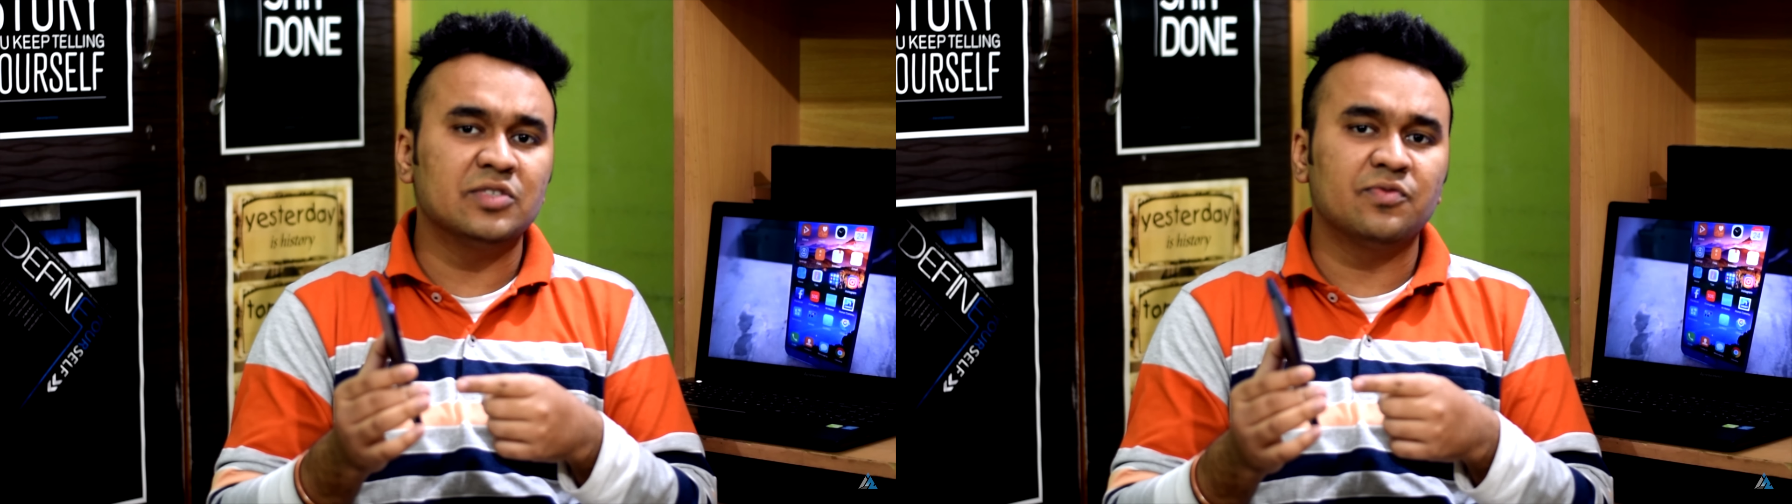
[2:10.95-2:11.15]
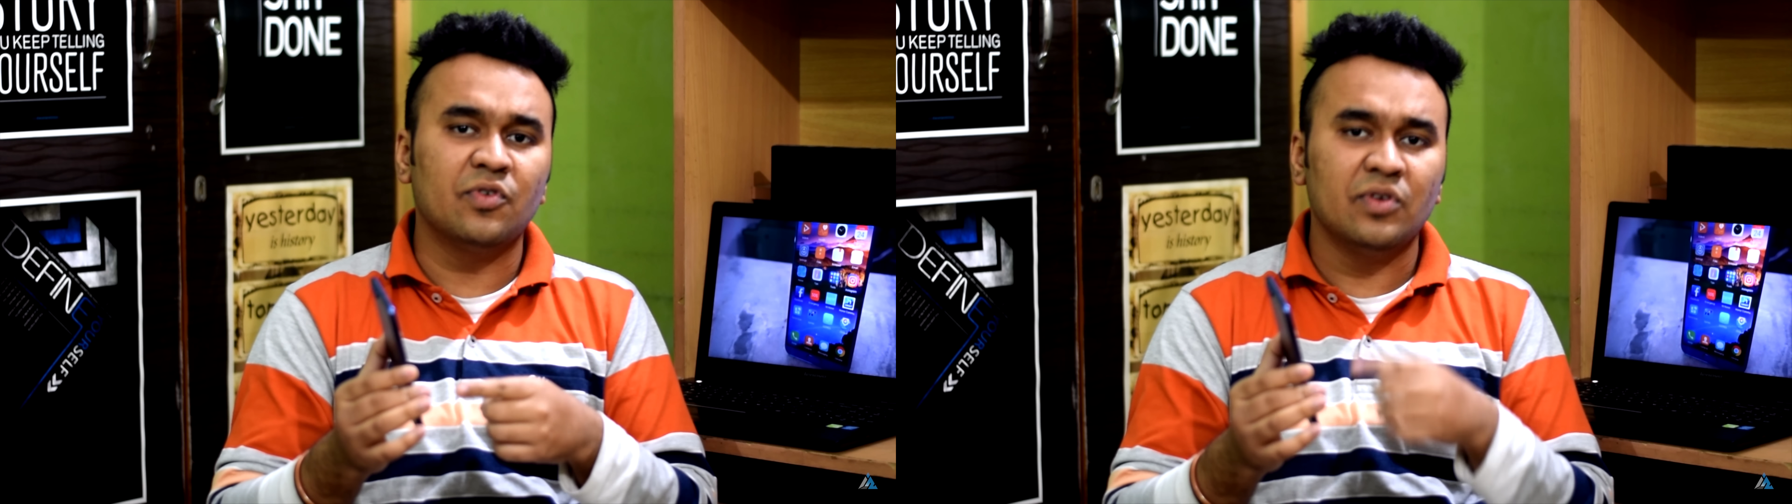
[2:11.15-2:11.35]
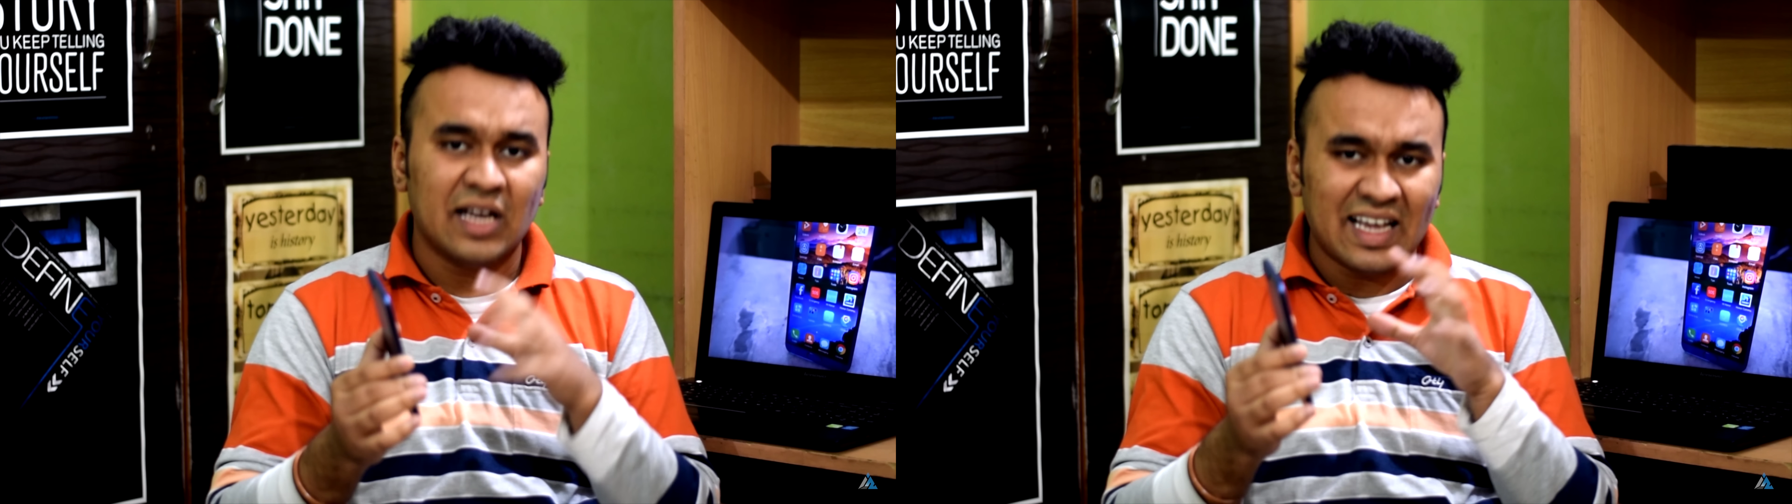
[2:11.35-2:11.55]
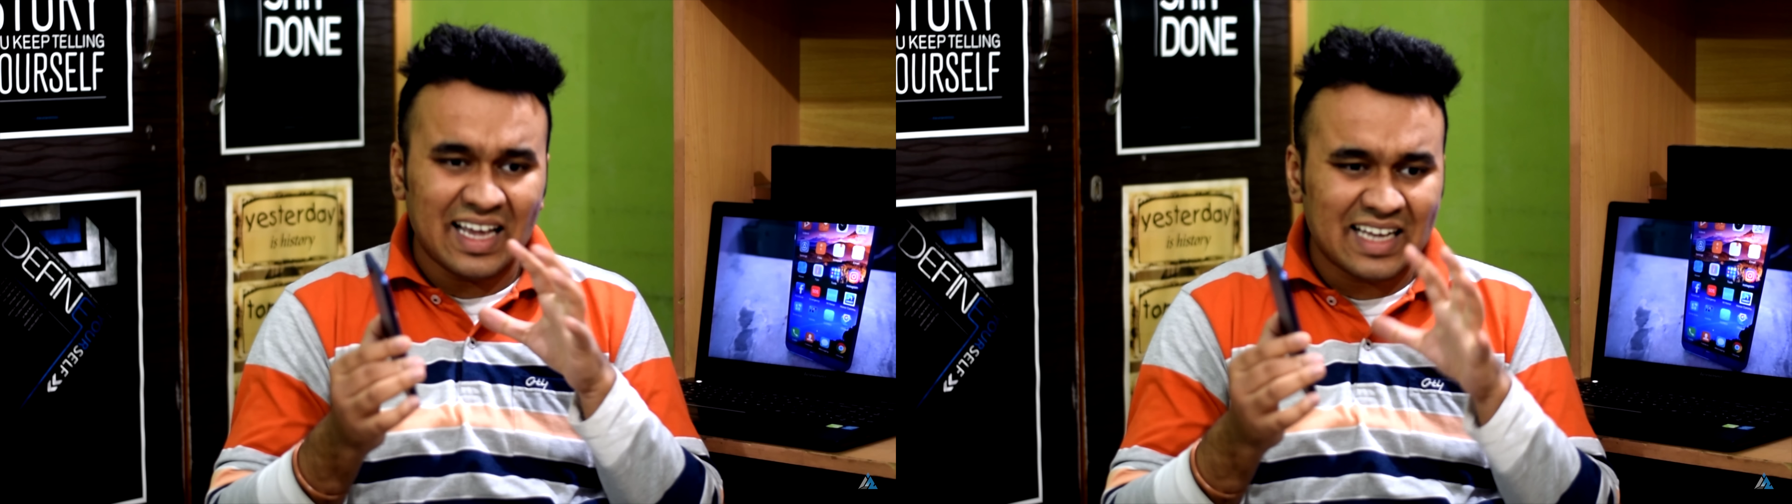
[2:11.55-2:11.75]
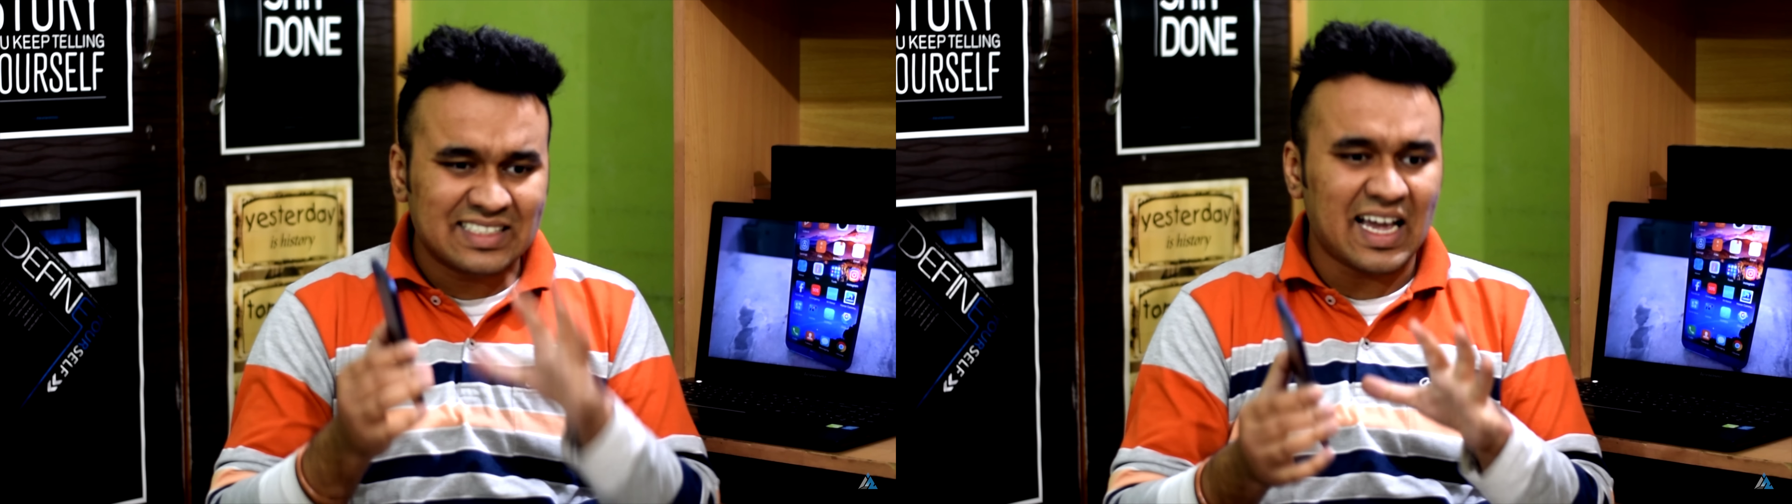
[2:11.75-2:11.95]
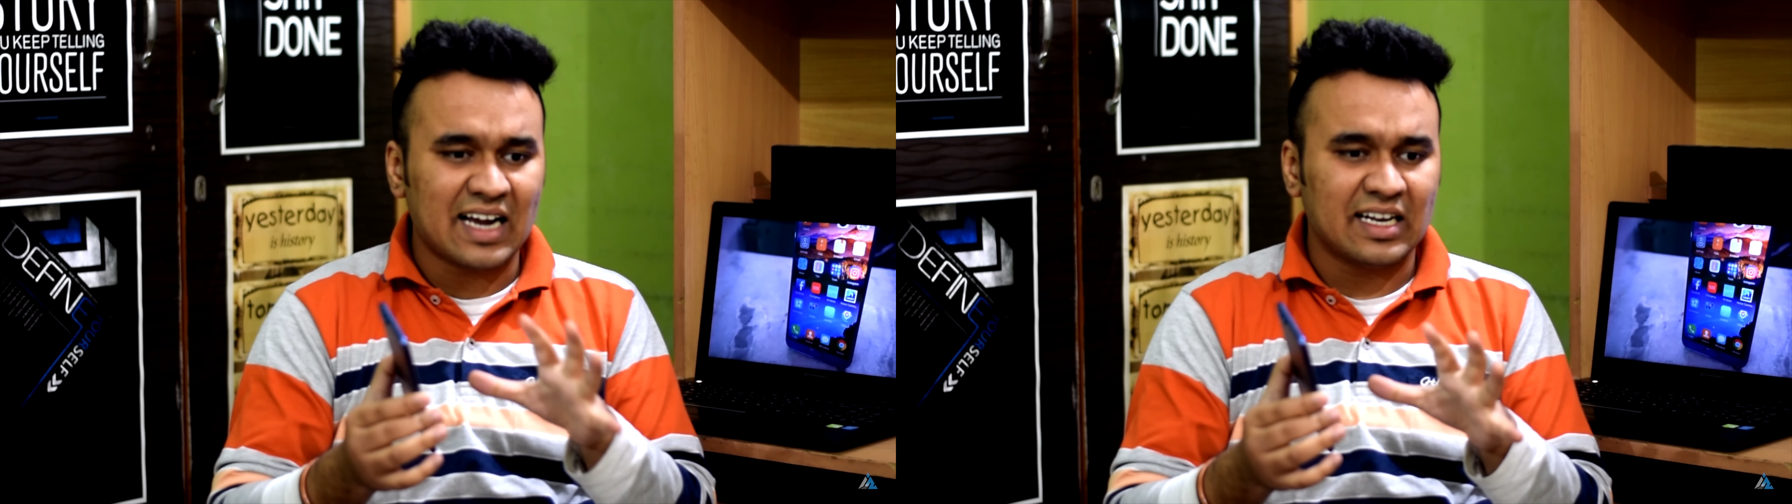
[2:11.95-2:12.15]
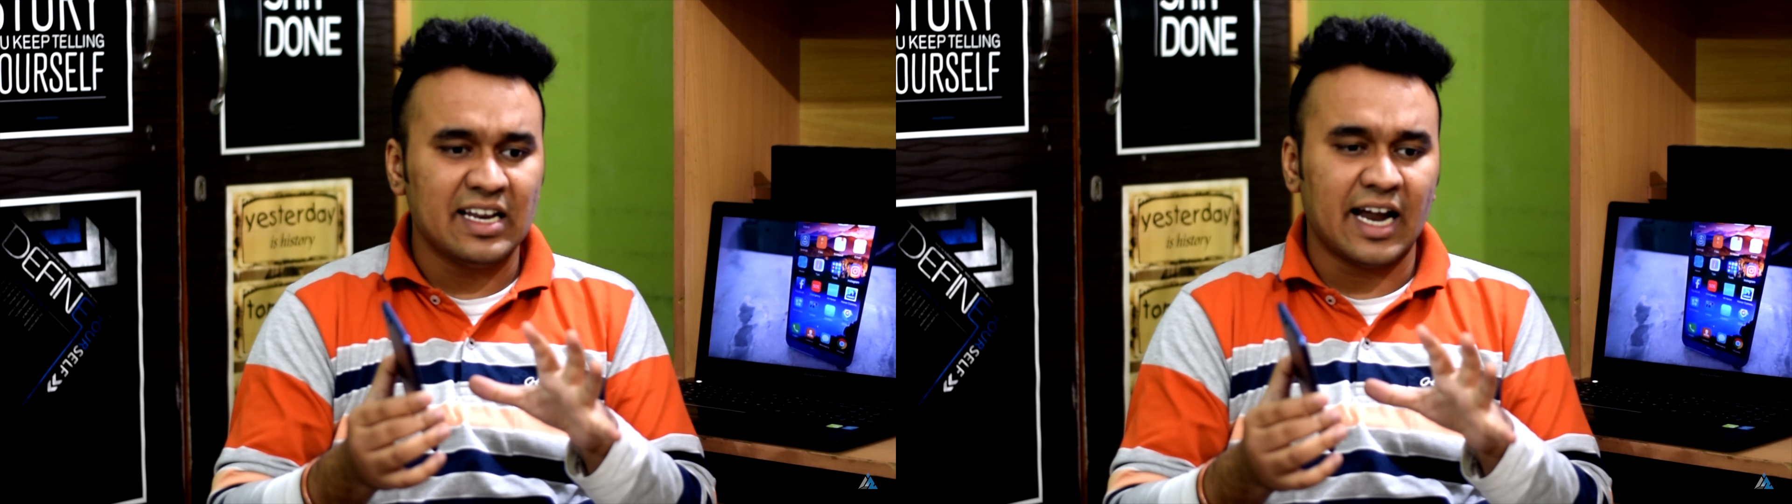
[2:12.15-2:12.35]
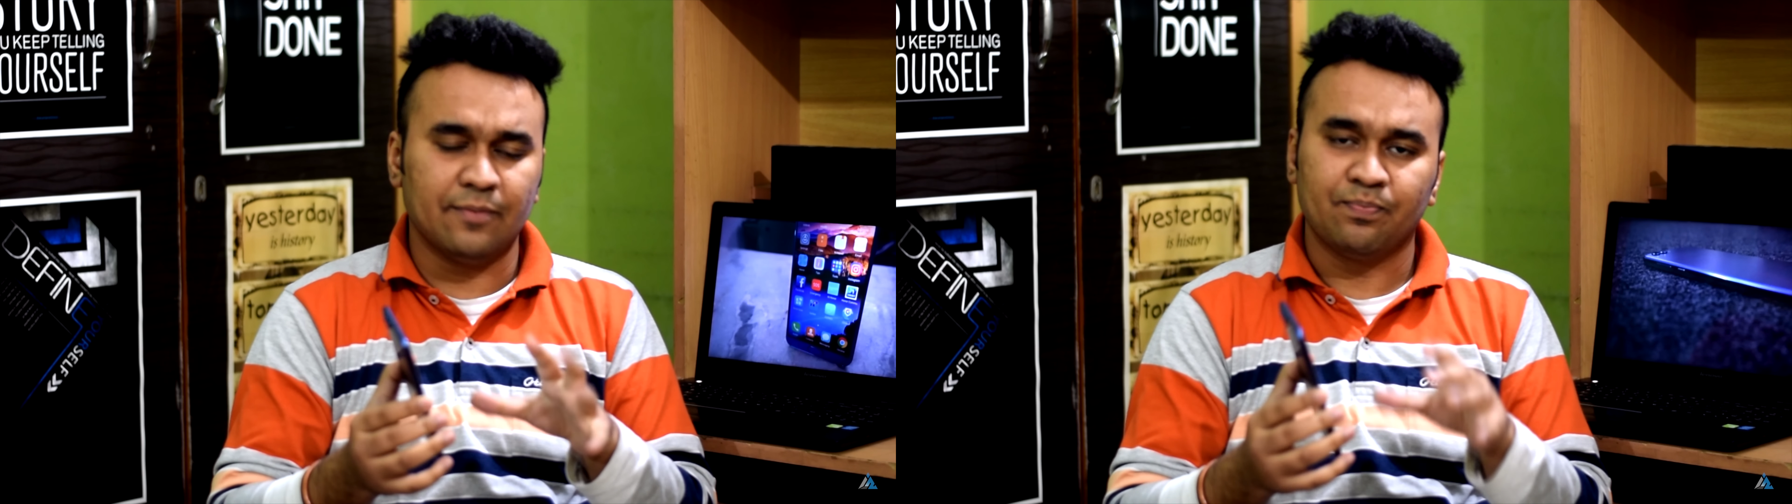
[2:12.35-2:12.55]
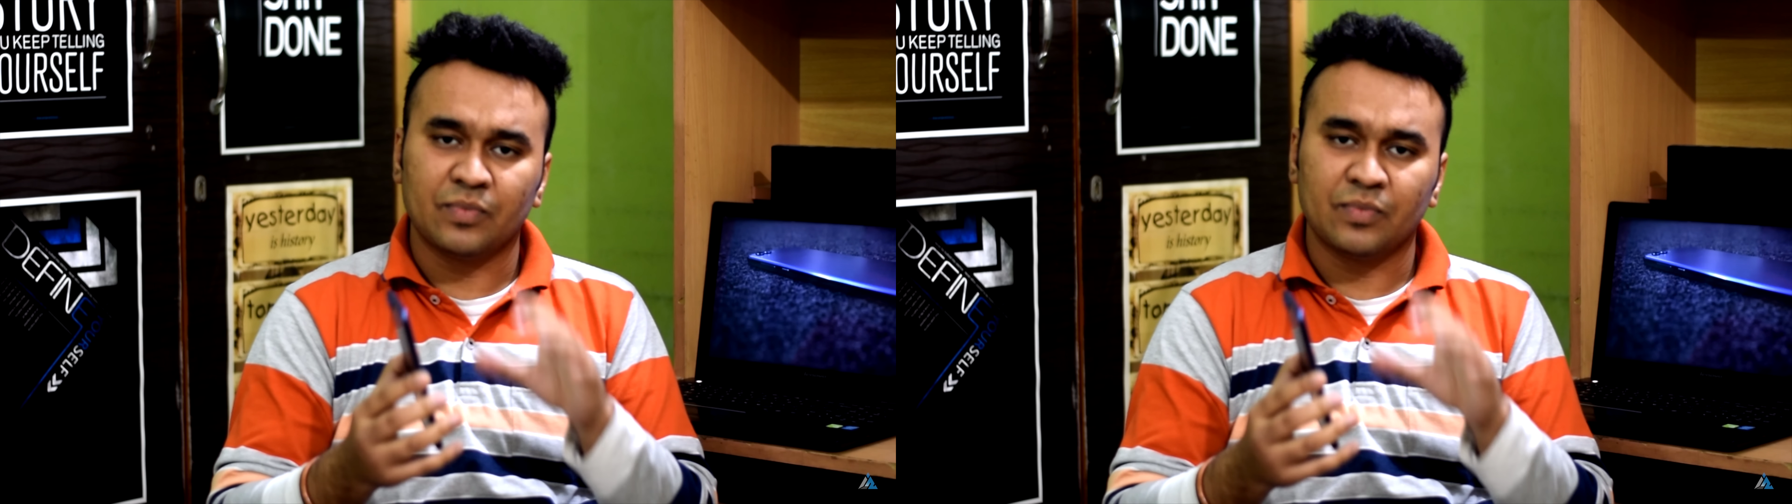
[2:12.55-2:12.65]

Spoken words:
phone exactly right.